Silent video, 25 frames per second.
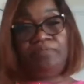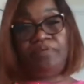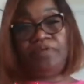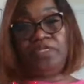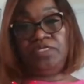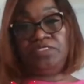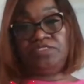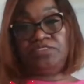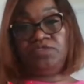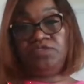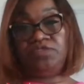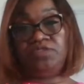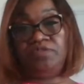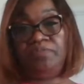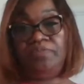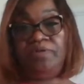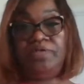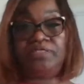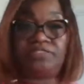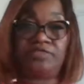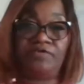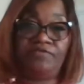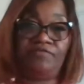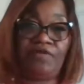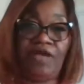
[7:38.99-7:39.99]
been into
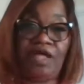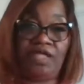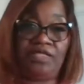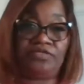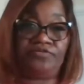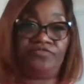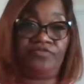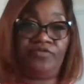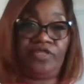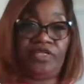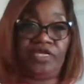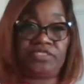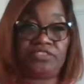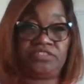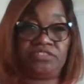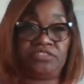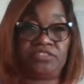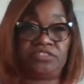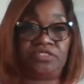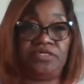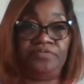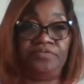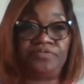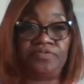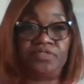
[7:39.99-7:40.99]
domestic violence
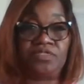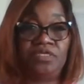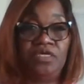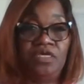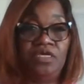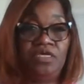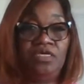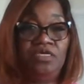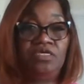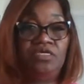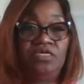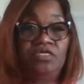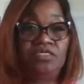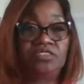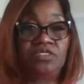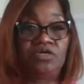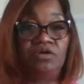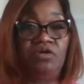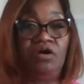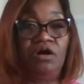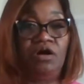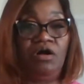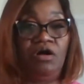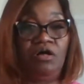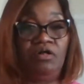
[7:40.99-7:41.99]
relationships.
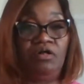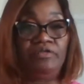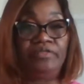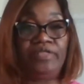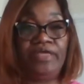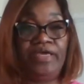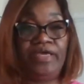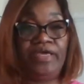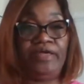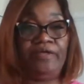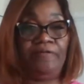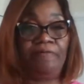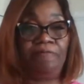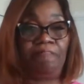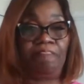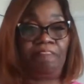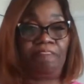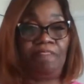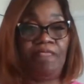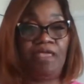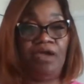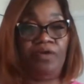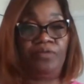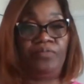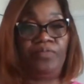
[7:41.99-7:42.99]
So all that
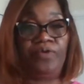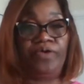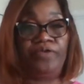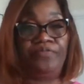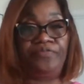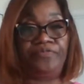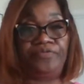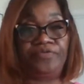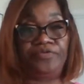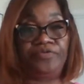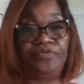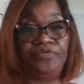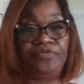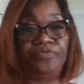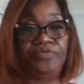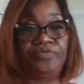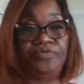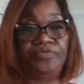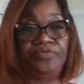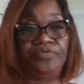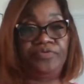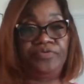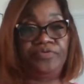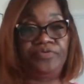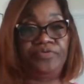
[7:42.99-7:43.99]
I went
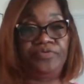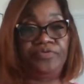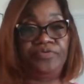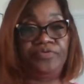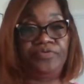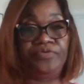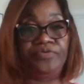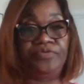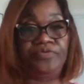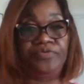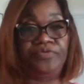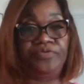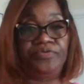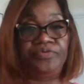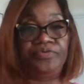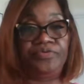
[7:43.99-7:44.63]
through, it kind of